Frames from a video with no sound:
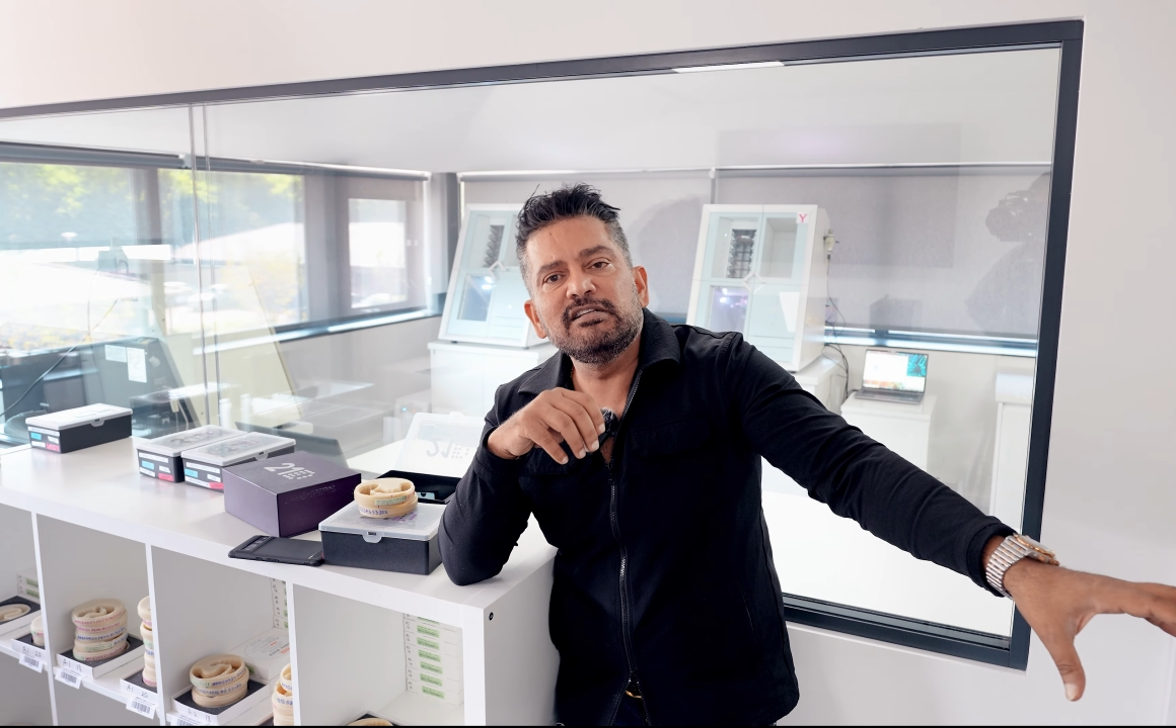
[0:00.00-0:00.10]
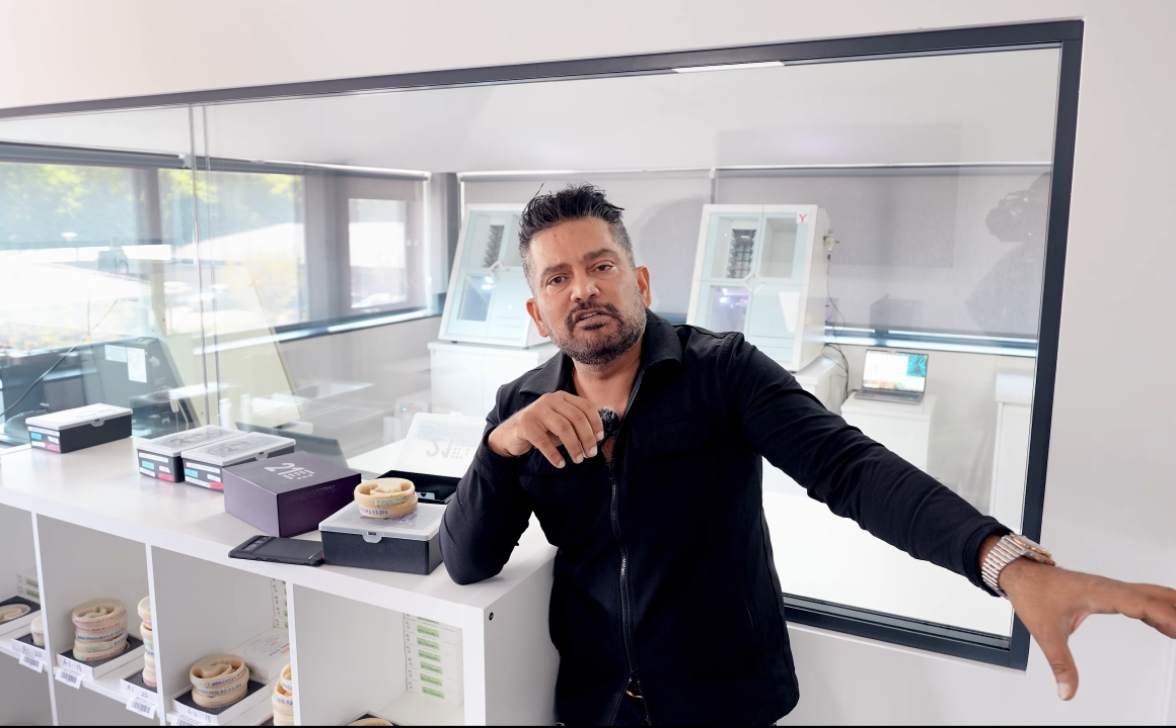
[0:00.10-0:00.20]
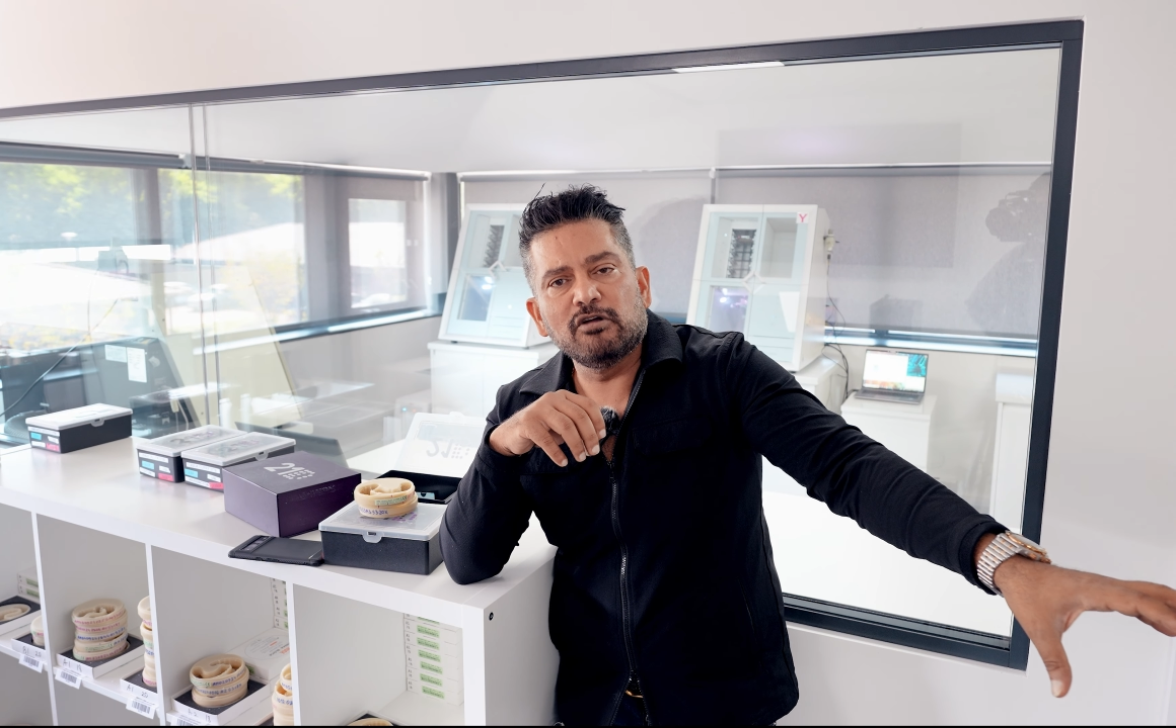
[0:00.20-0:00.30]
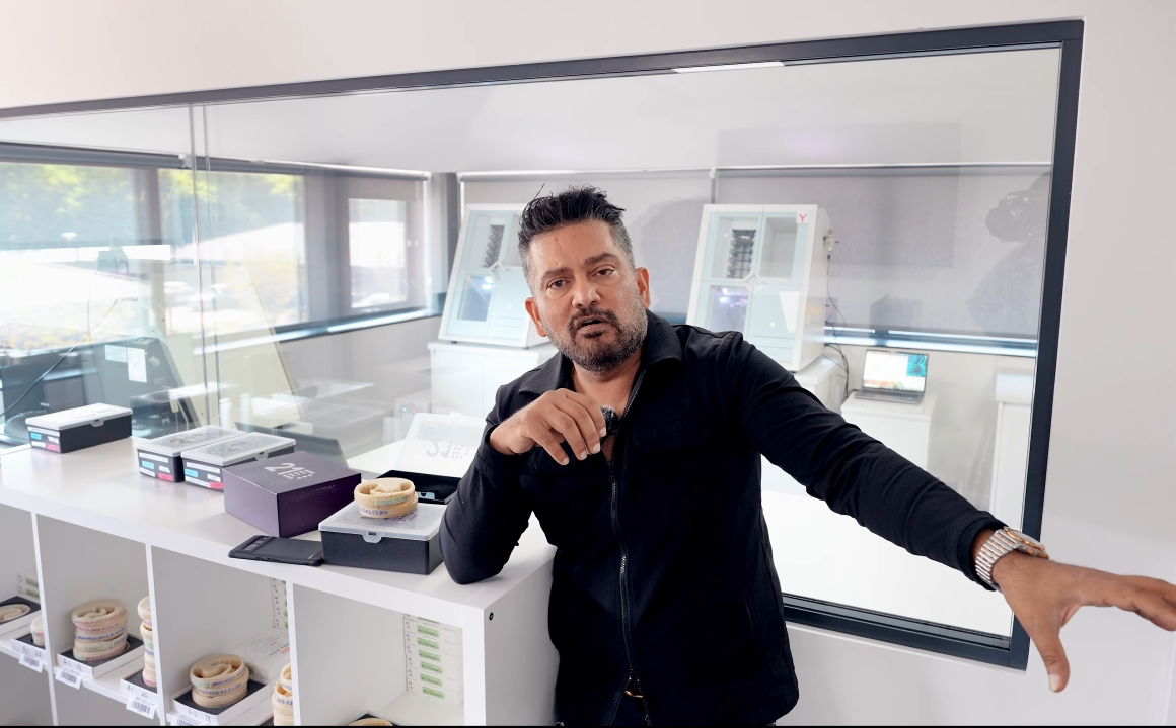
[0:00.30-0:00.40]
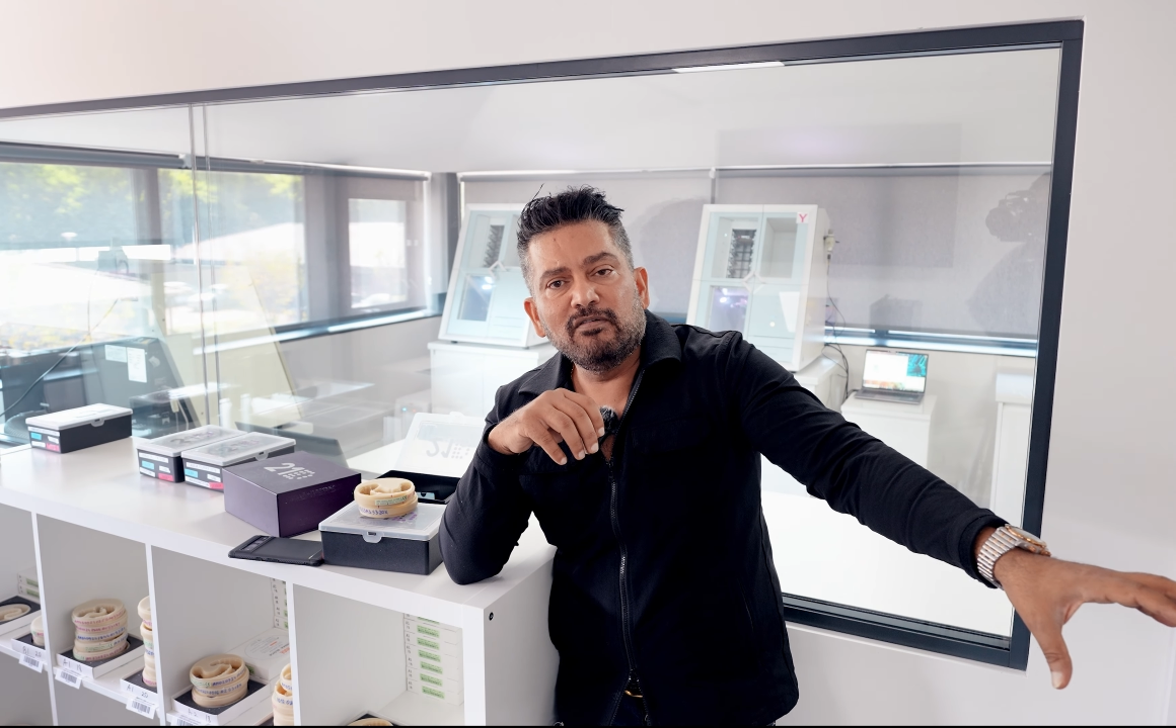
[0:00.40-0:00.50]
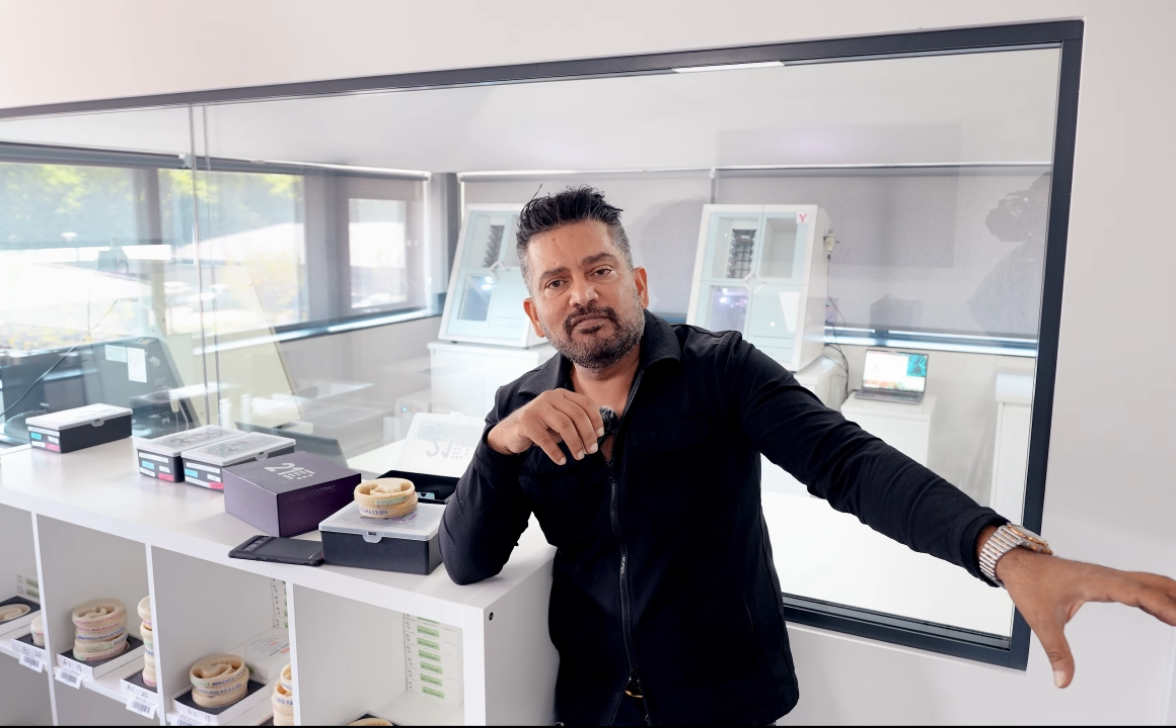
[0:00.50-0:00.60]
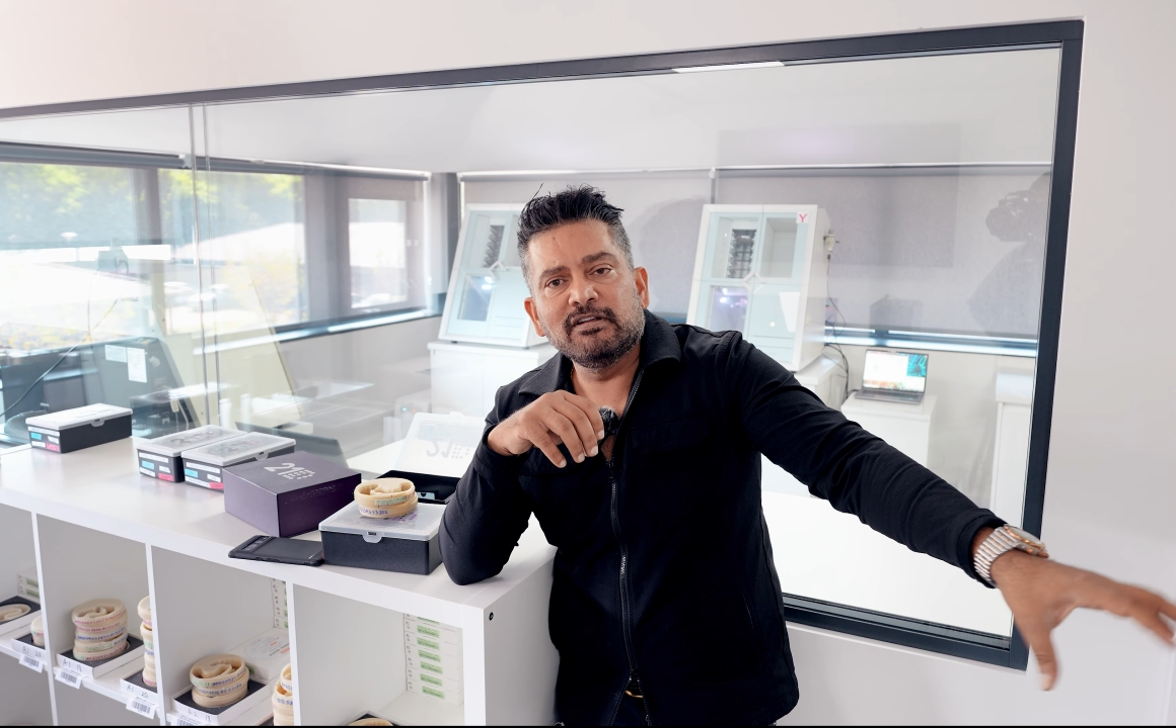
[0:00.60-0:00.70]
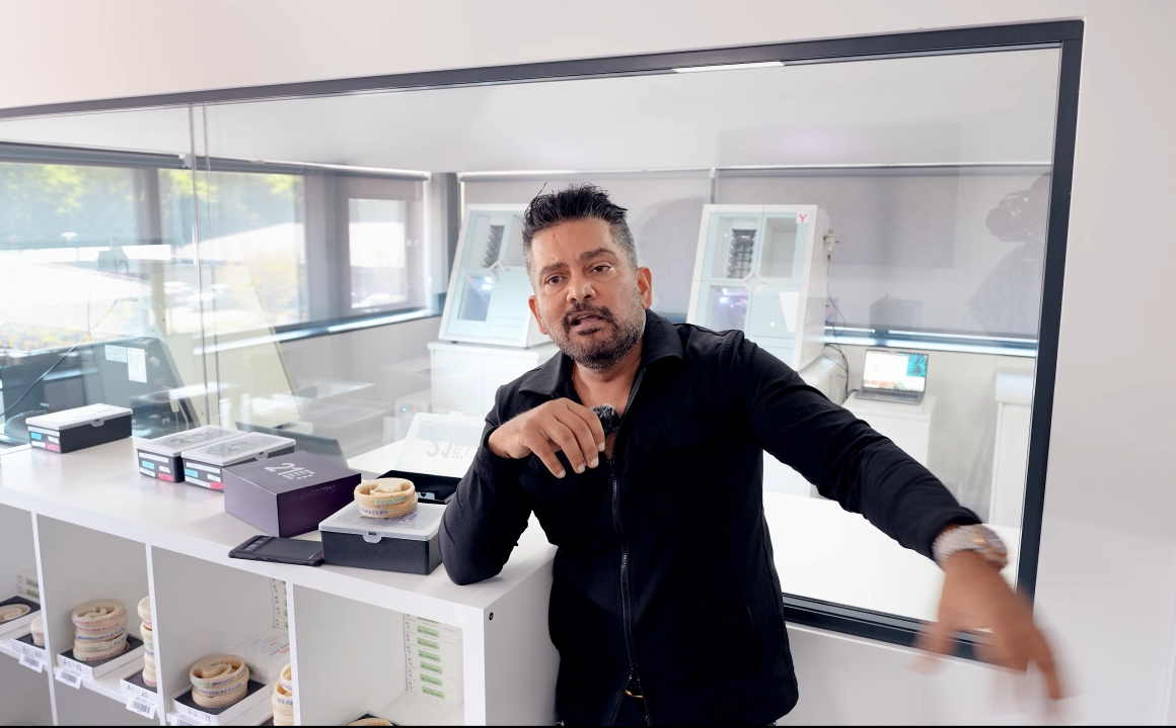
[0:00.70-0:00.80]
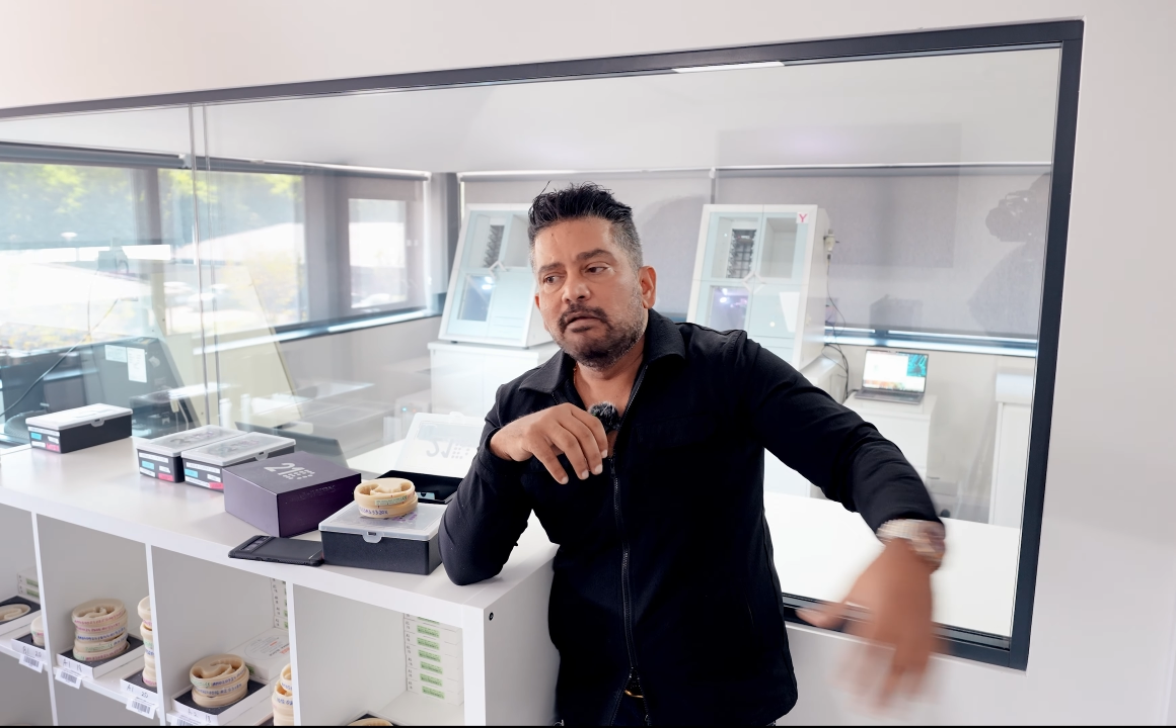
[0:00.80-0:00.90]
soft